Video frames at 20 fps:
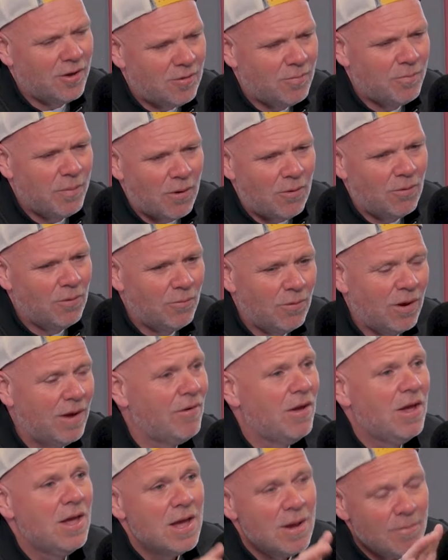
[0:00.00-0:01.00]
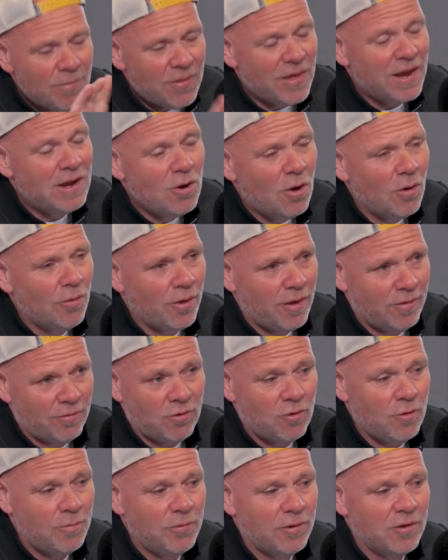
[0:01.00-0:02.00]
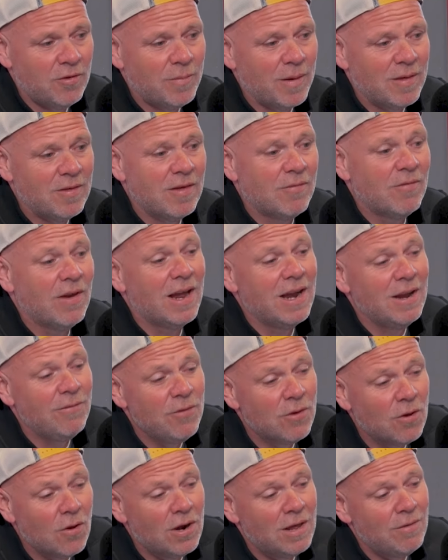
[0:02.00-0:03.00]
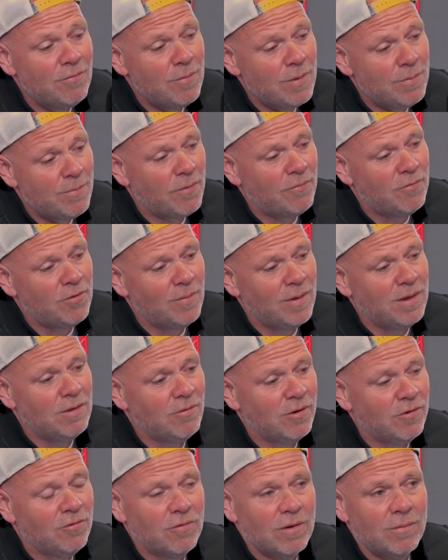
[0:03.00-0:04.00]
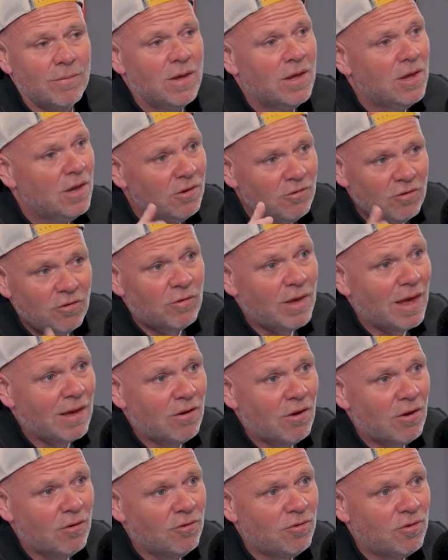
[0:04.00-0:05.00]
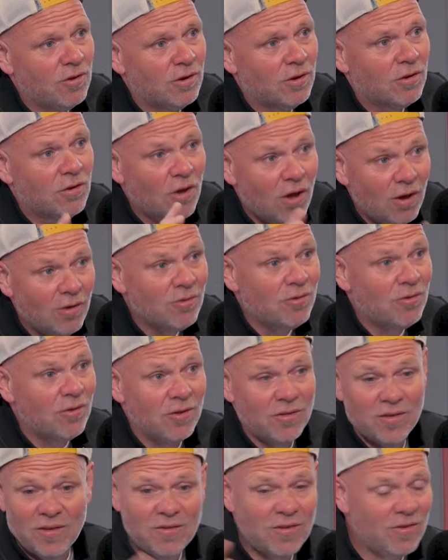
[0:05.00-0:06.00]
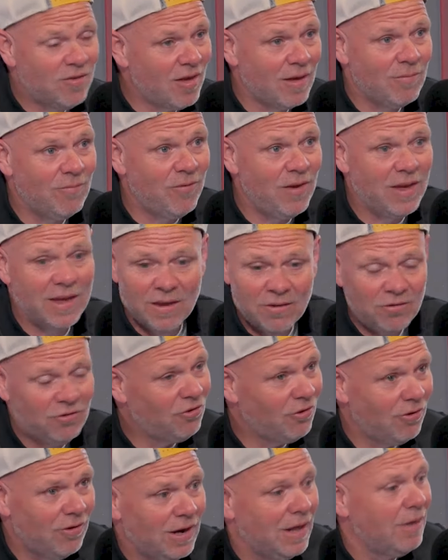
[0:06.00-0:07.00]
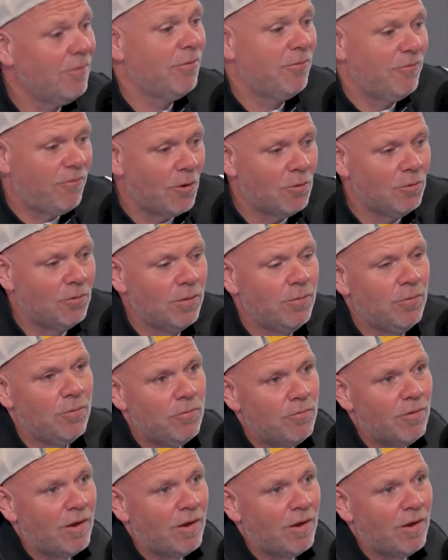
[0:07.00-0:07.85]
ice bowl and whatever. But they're not that super expensive. And if you can't even be bothered to make your ice cream, just get custard. Custard is the same thing. Churn it, fold in the